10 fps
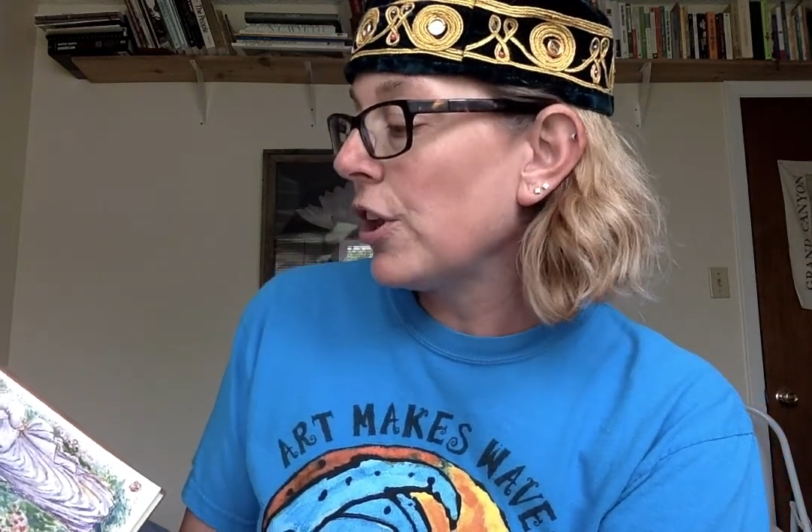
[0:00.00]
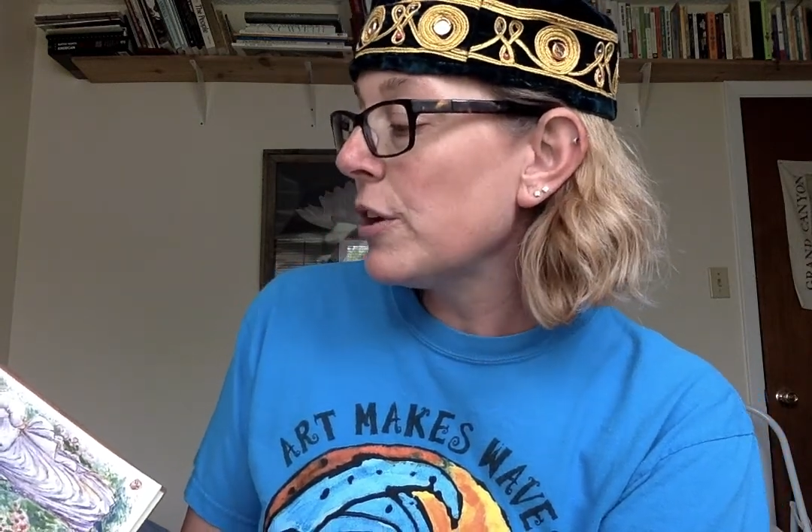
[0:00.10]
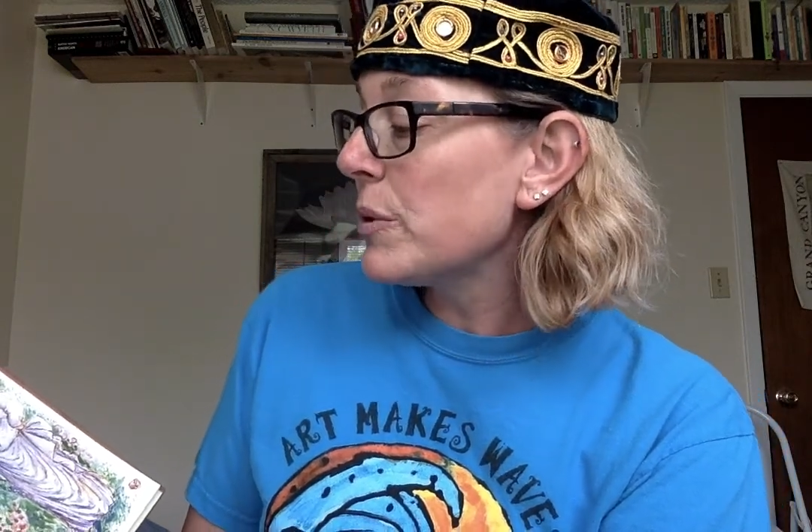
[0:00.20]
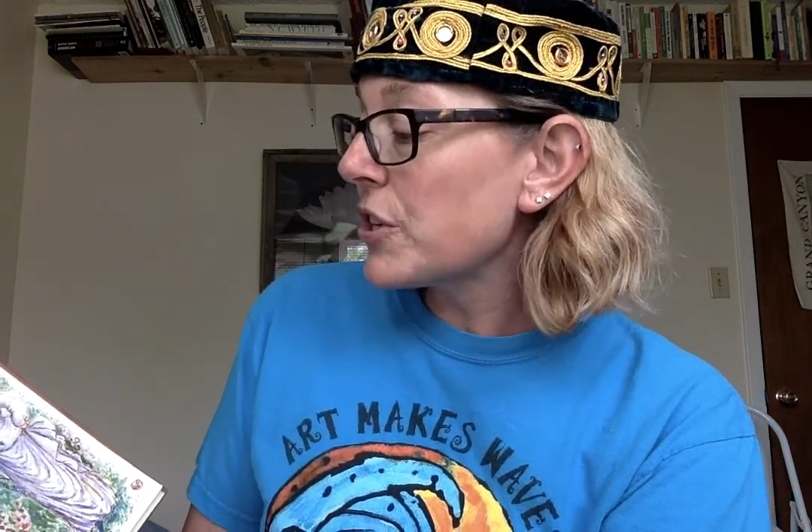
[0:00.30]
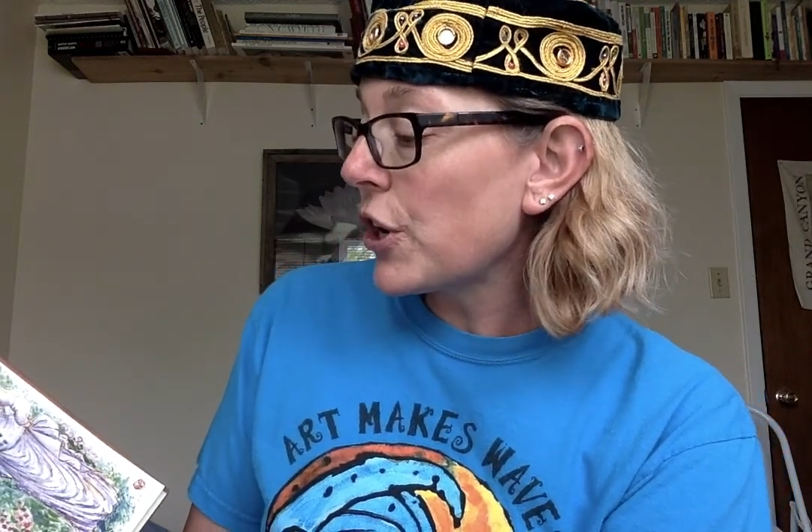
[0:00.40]

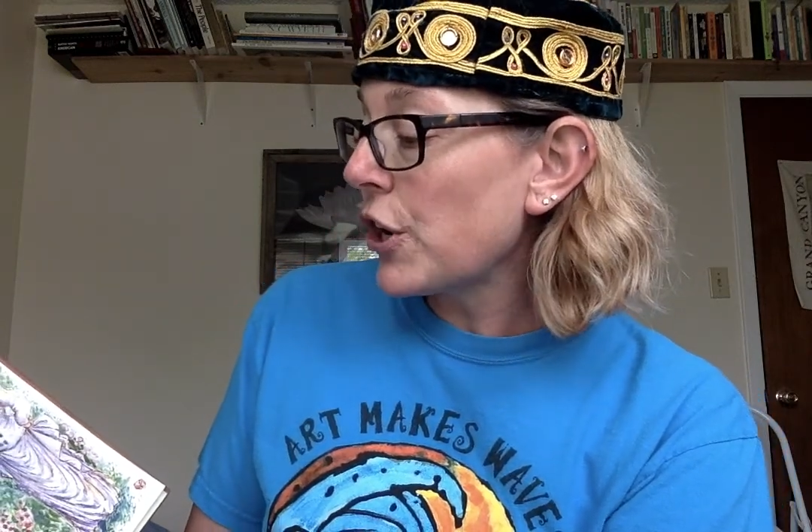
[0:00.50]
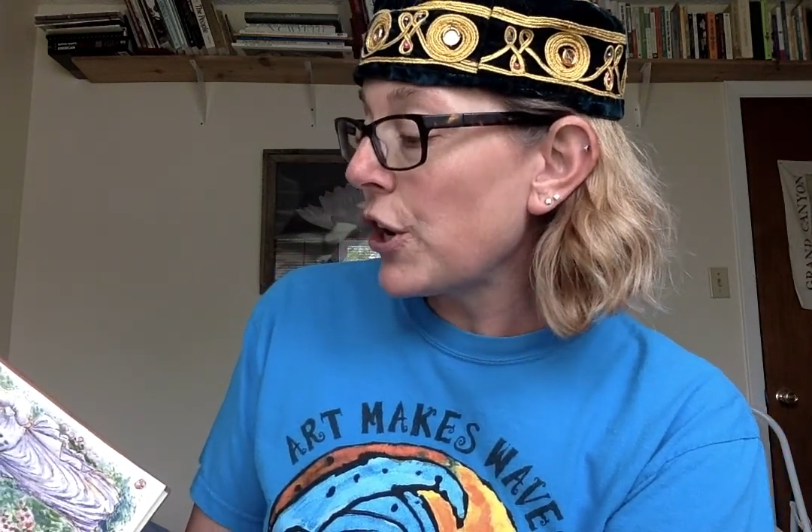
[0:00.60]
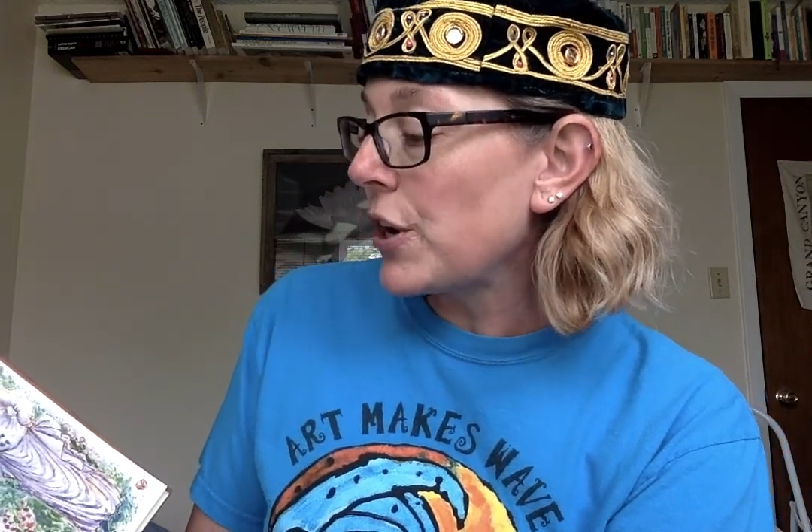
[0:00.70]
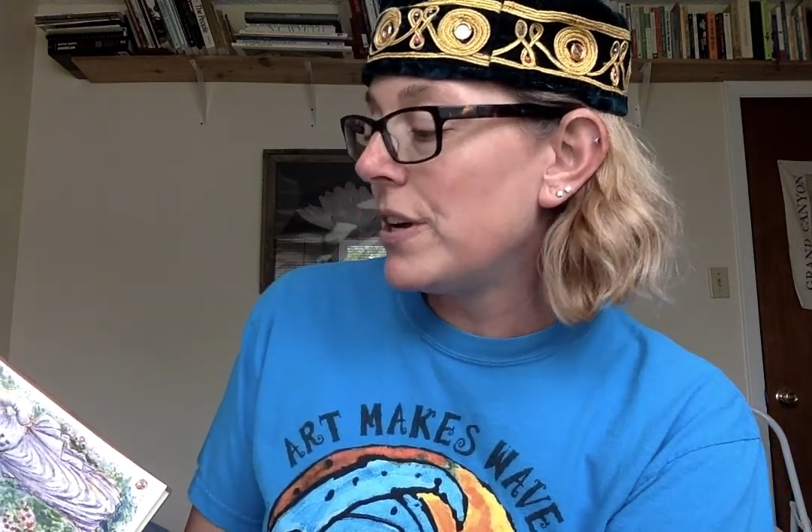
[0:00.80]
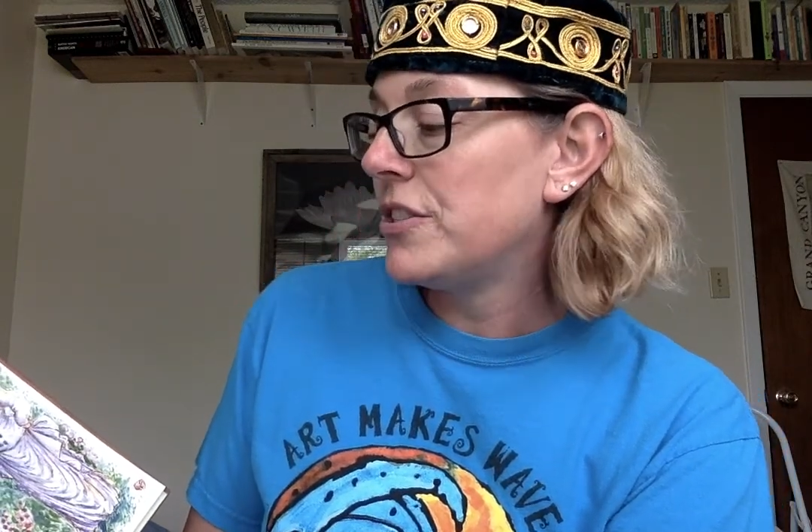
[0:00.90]
It was
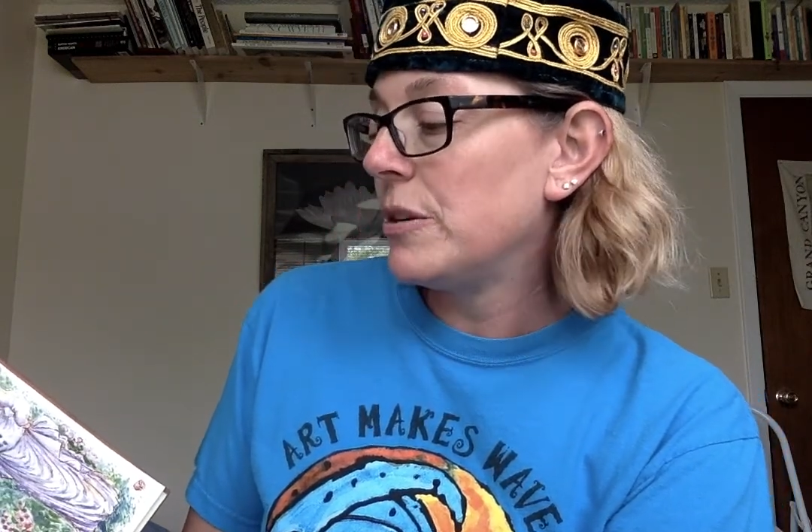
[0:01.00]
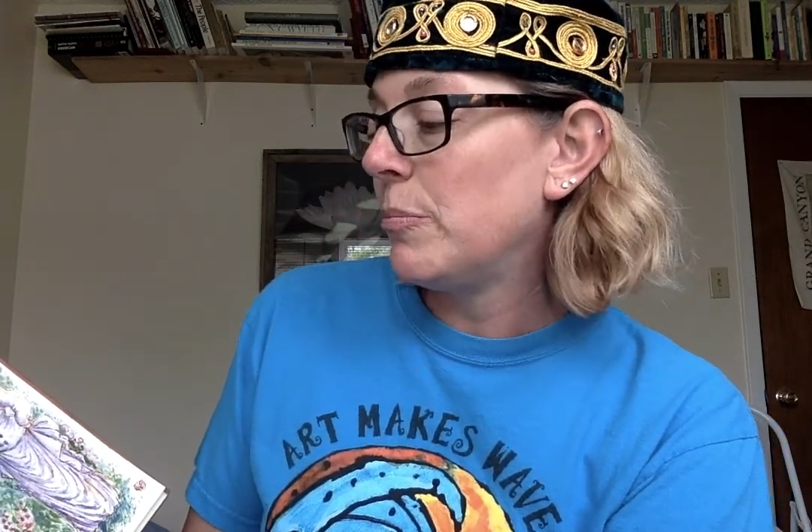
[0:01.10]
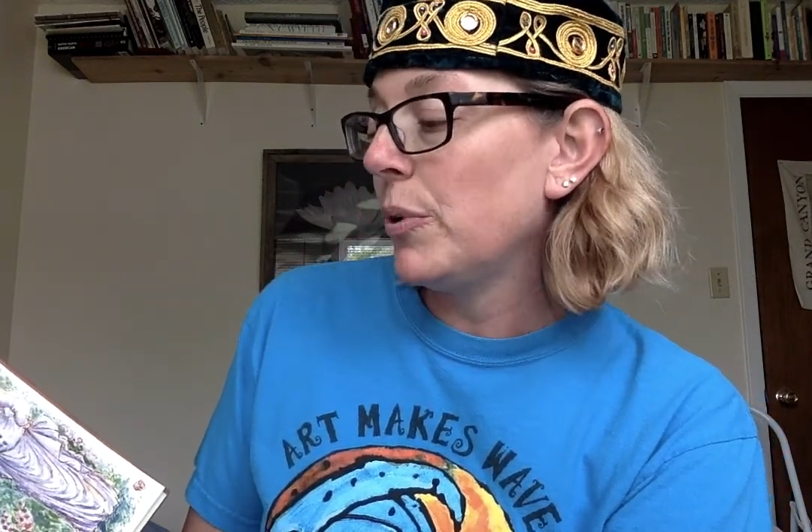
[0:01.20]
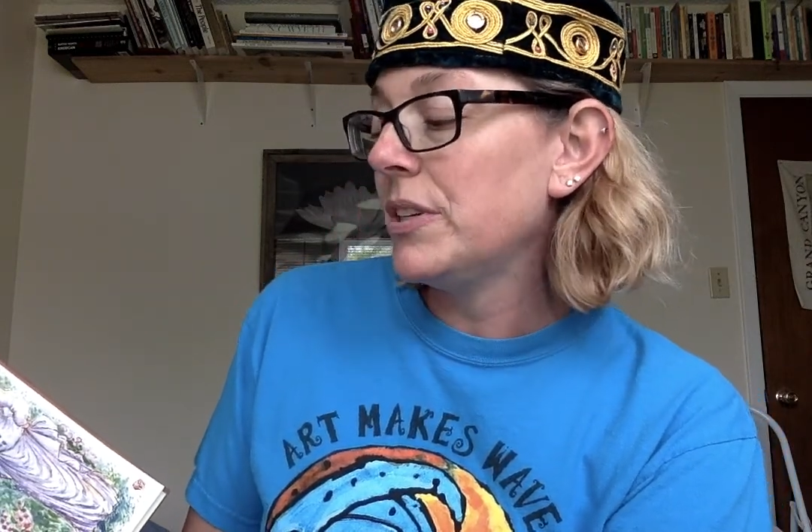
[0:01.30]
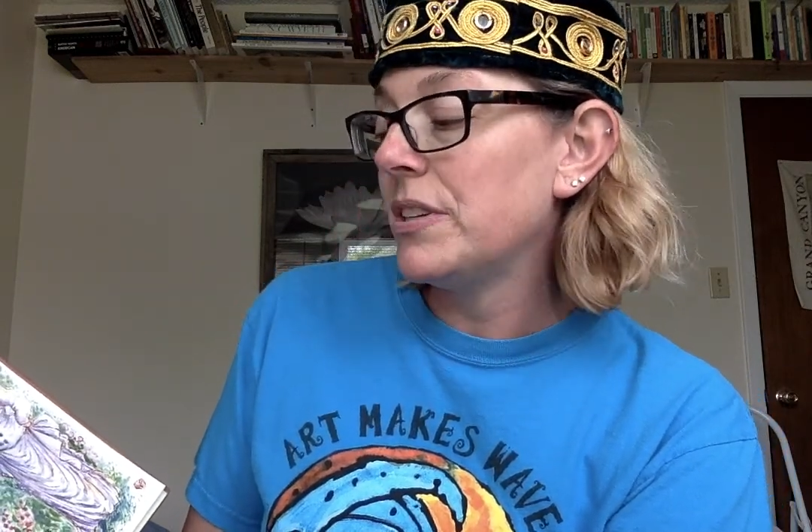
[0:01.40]
her, and she
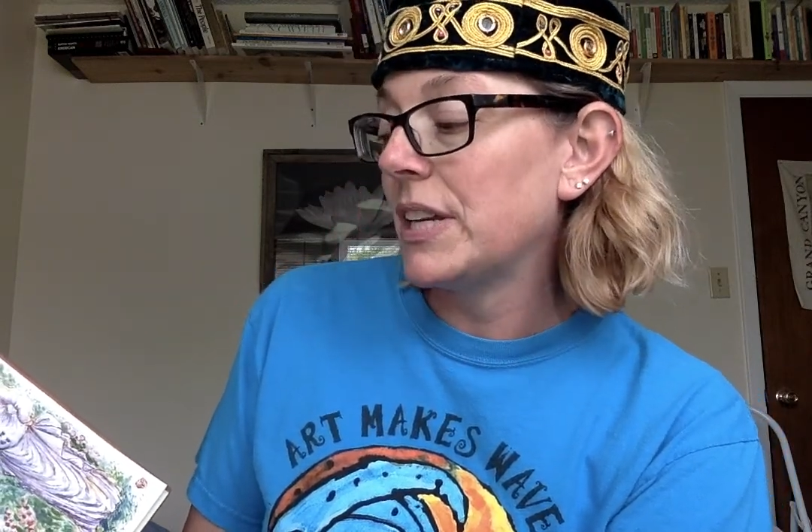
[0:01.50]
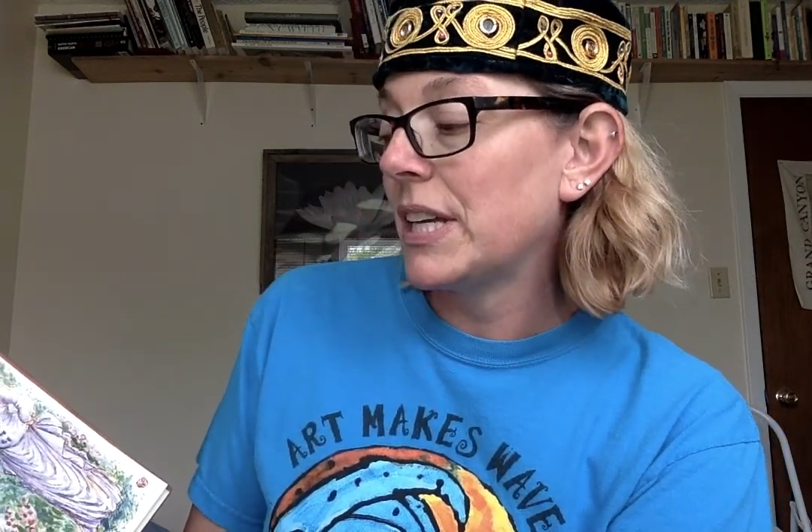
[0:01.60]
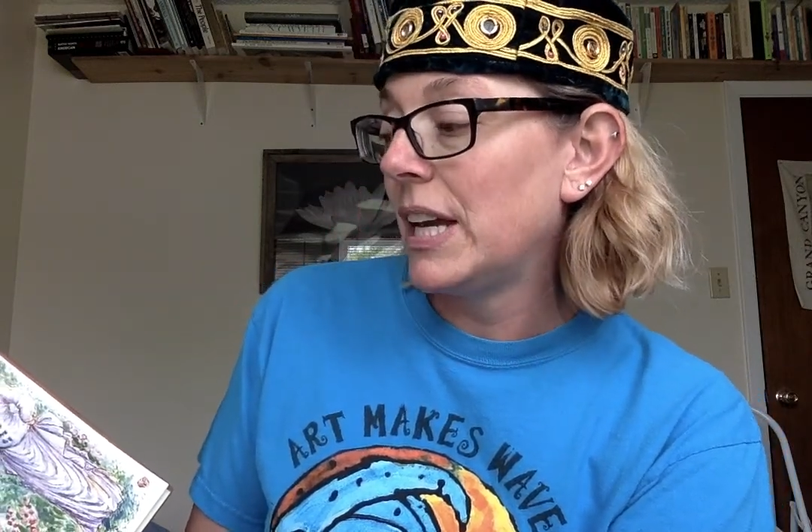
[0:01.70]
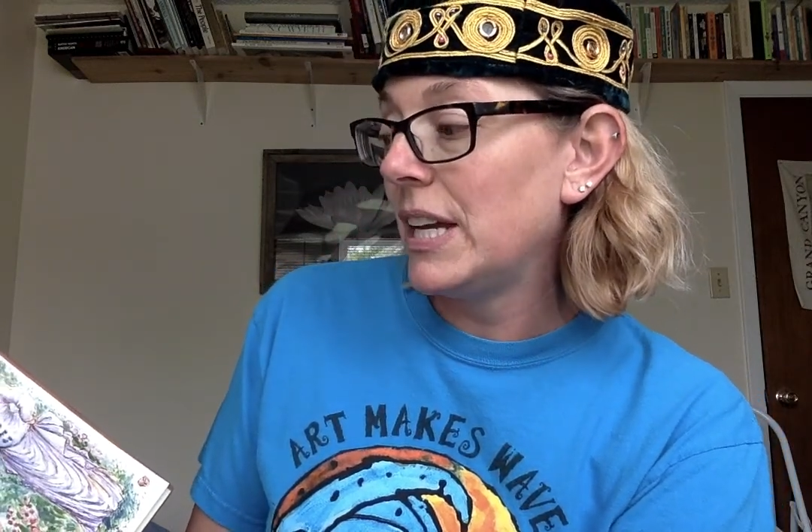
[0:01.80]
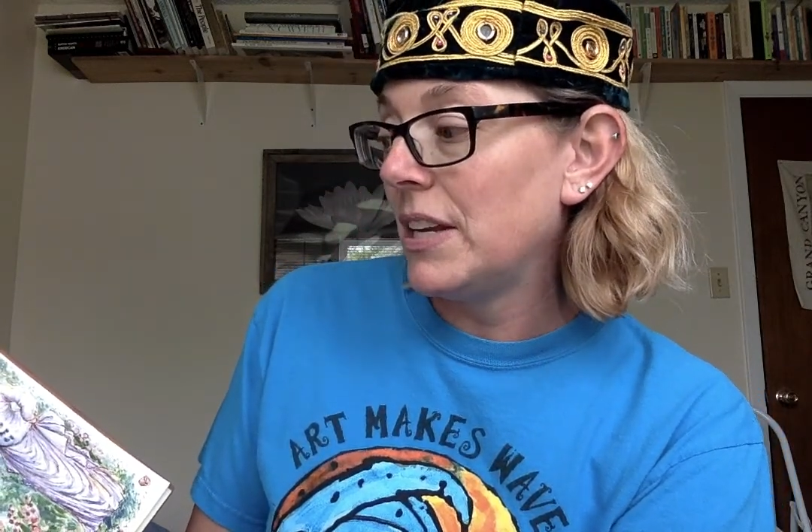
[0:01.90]
pointed at
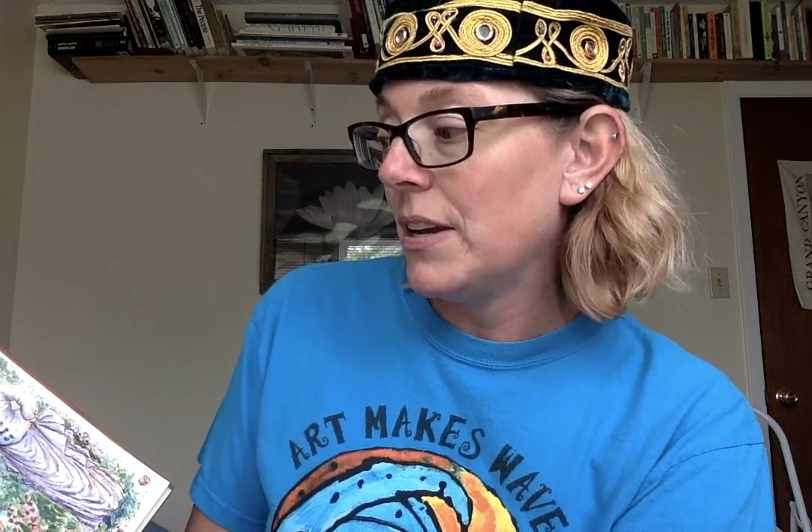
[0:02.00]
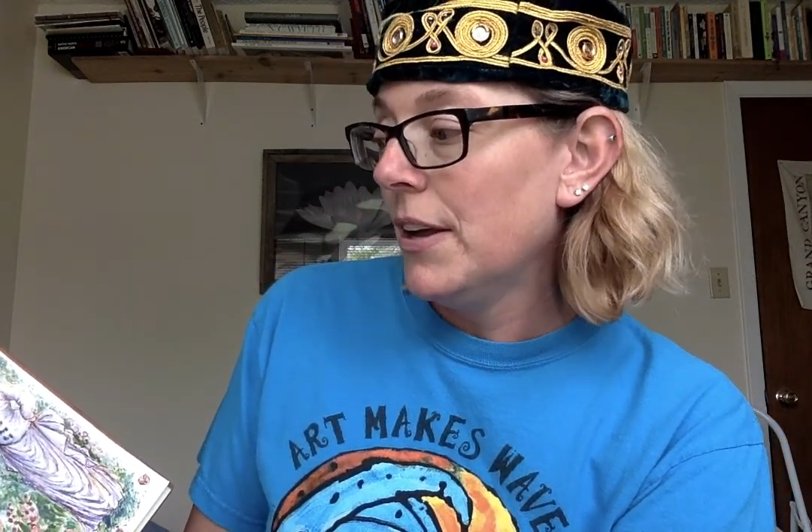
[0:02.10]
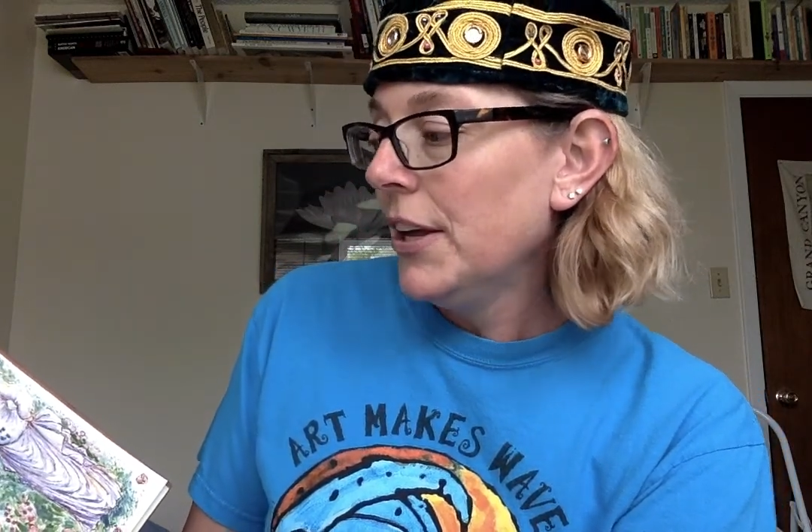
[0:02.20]
Katie.